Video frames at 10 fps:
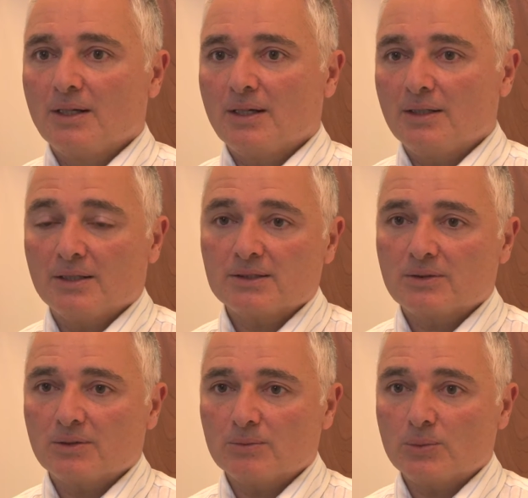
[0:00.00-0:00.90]
And that's
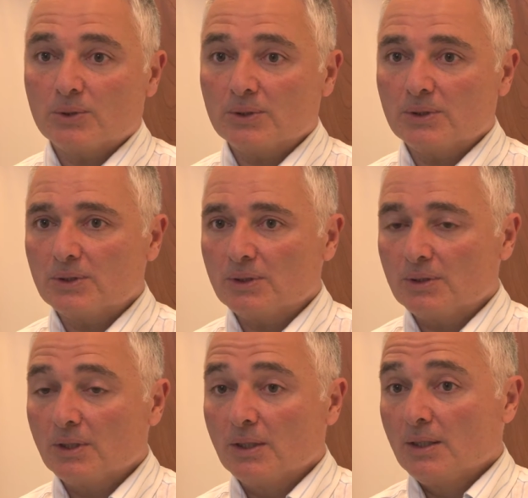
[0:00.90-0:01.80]
quite important.
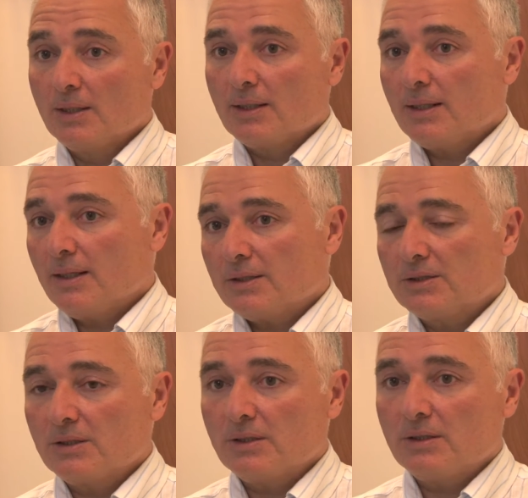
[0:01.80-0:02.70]
And
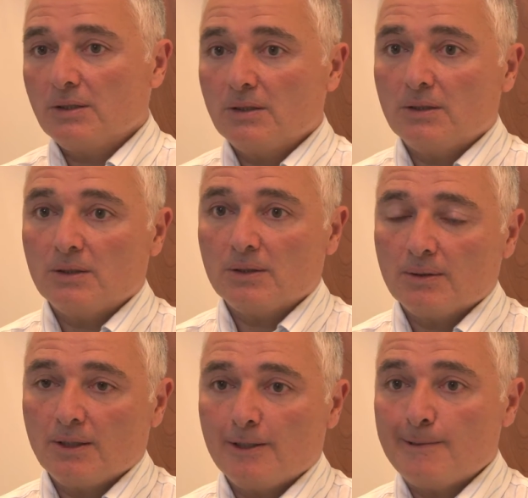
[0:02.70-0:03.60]
actually
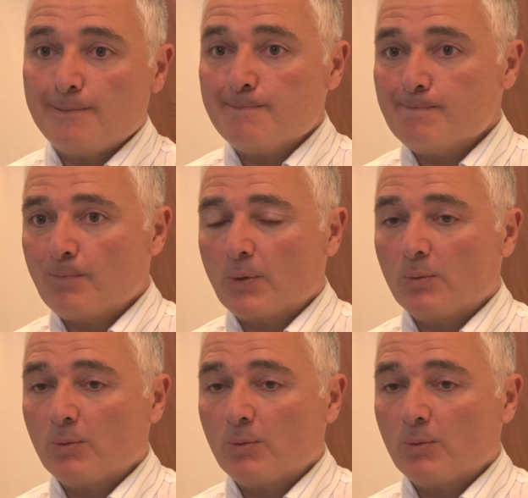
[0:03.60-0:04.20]
um,